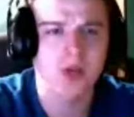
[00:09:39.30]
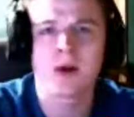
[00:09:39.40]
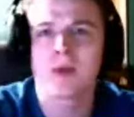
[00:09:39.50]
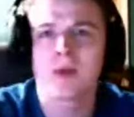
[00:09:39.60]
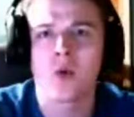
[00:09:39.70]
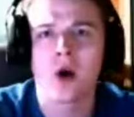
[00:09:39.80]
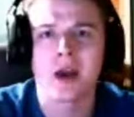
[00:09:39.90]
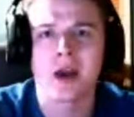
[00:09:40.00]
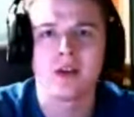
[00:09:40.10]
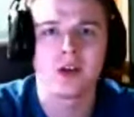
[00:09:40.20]
Bray
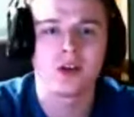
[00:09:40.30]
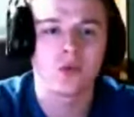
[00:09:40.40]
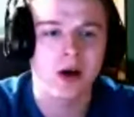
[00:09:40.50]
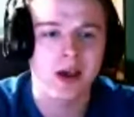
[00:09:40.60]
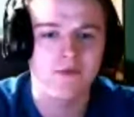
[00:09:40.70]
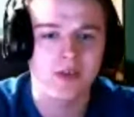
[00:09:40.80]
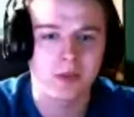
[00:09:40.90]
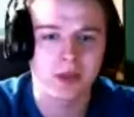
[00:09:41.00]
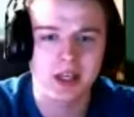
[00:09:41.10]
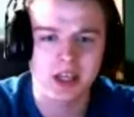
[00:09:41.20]
Wyatt and the Wyatt
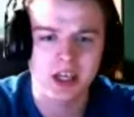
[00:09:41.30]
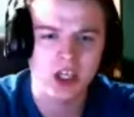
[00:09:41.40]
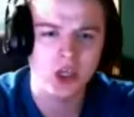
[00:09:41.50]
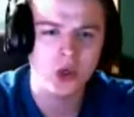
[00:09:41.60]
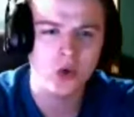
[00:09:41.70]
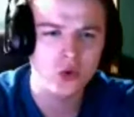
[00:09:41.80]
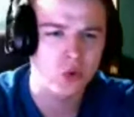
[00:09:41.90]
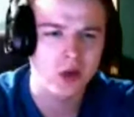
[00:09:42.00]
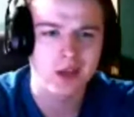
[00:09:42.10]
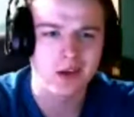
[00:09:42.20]
family getting a huge win.